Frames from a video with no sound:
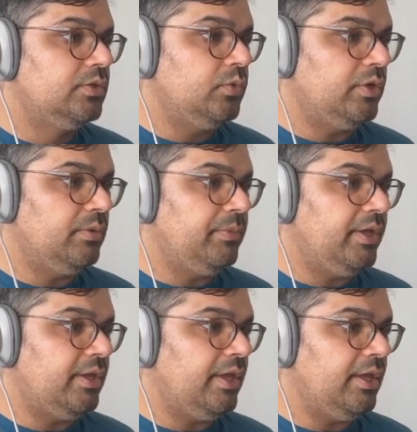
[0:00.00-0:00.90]
We can
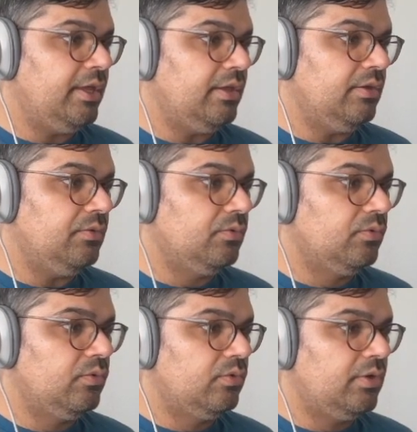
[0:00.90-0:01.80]
make a
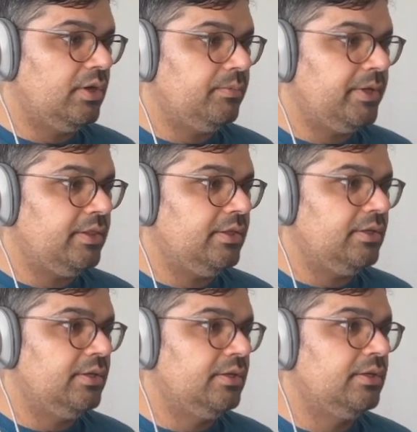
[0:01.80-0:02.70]
run
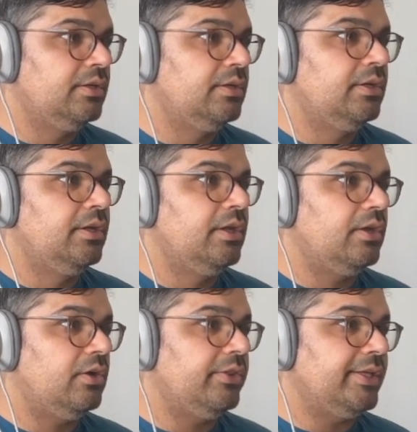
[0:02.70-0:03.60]
method.
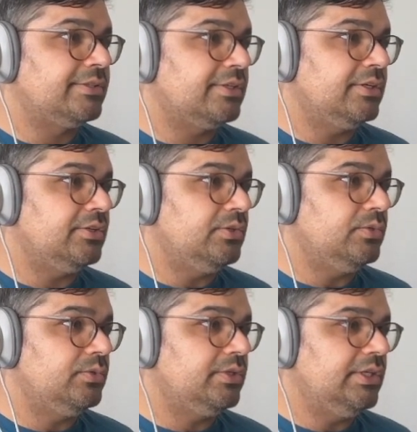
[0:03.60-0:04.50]
All that's going to
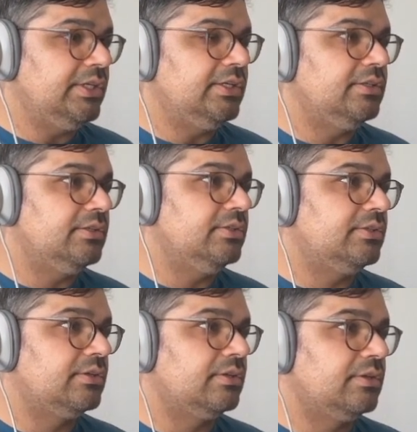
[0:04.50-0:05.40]
do is